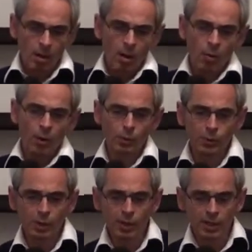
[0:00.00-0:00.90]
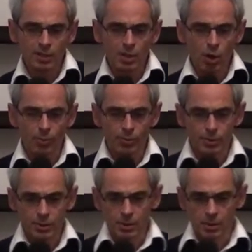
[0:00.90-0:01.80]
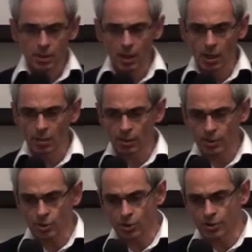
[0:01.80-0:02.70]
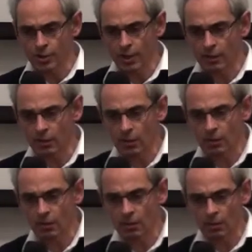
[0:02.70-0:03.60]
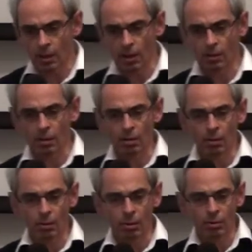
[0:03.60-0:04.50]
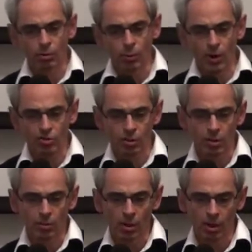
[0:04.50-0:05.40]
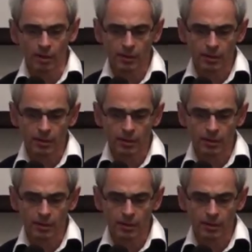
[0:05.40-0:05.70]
when we look at this corpus and the literature selected, then 2 questions in mind.